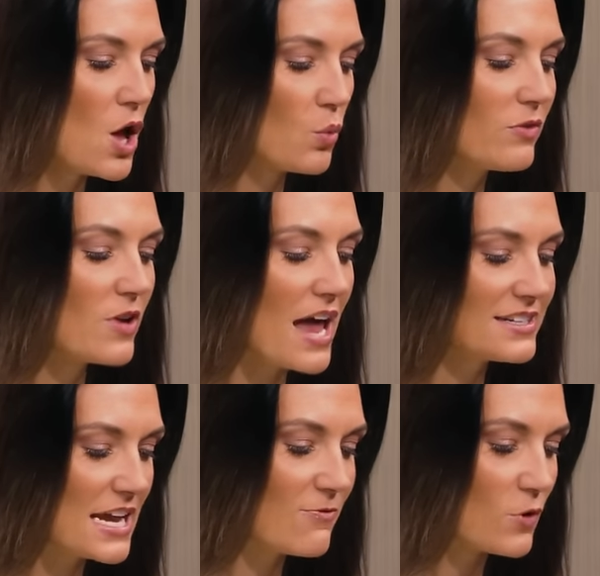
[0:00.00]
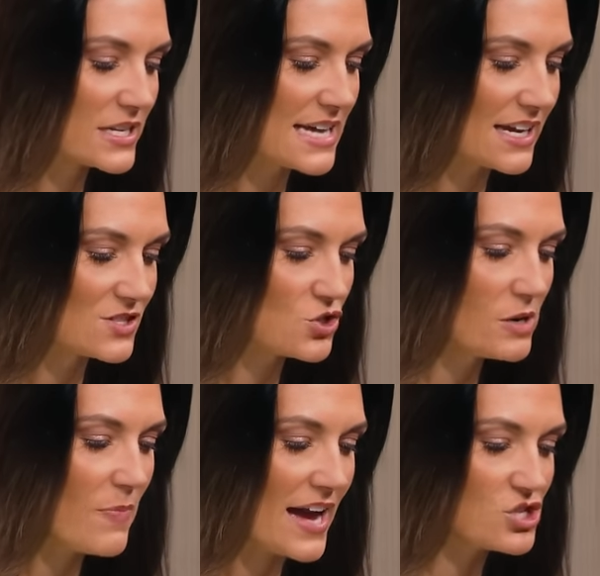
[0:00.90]
We've got to take forty-second
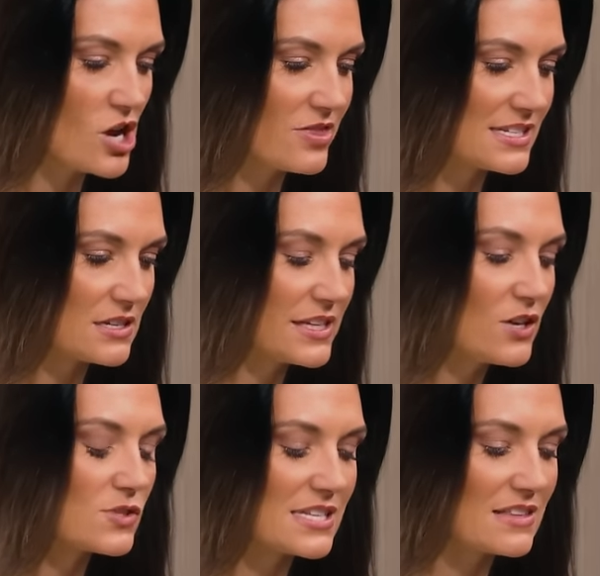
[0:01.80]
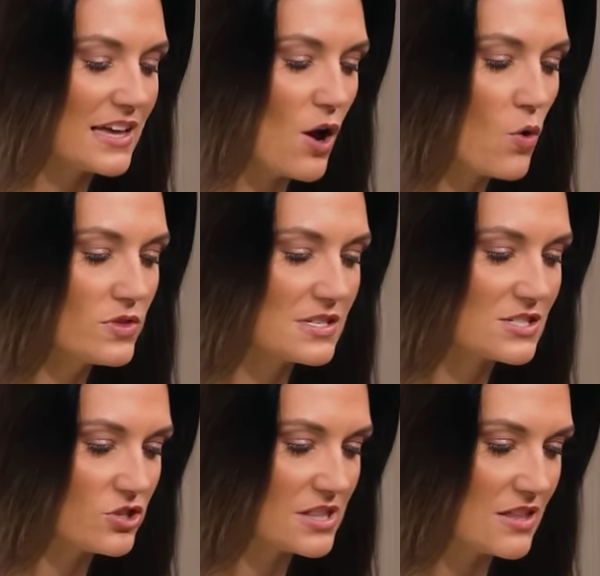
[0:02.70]
street back, Sean. These illegals think they own this
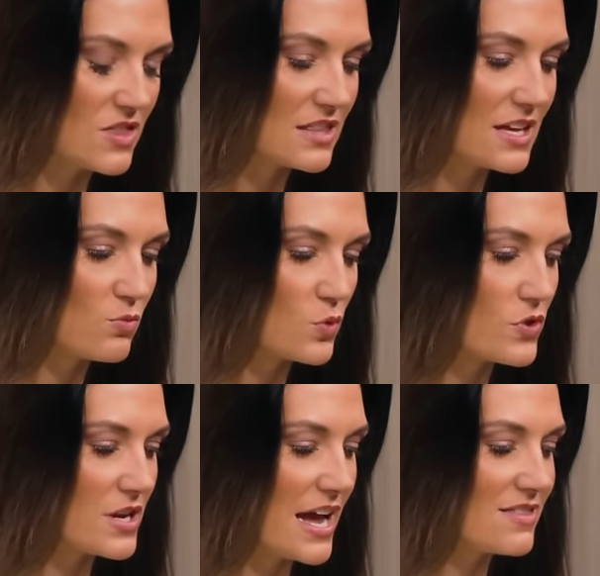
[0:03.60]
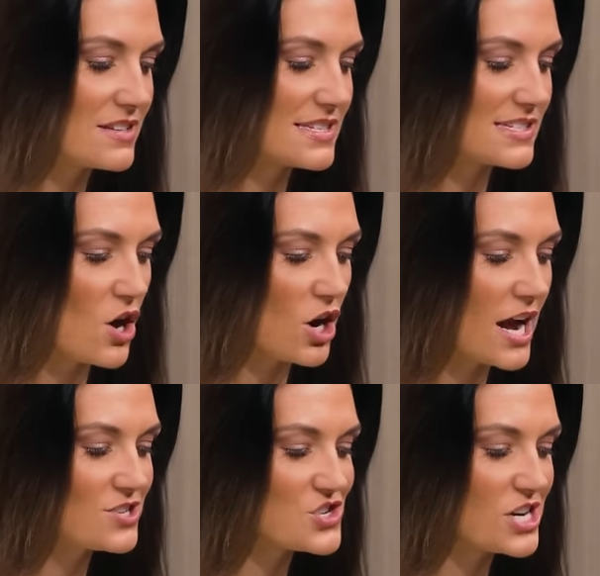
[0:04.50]
street. They think they rule the night. This is our
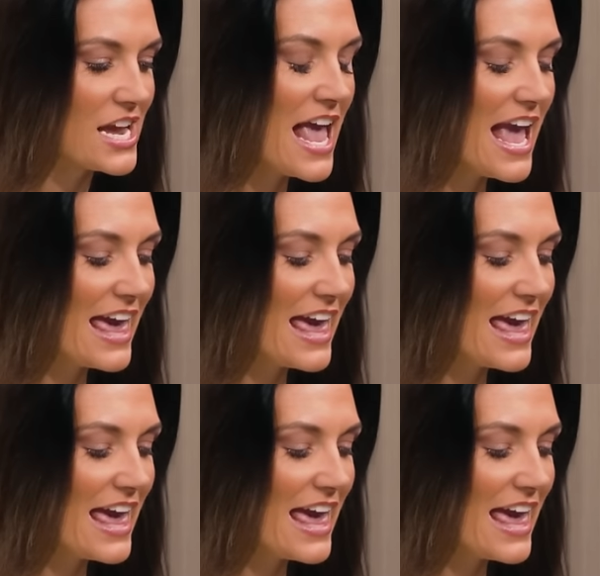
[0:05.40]
country.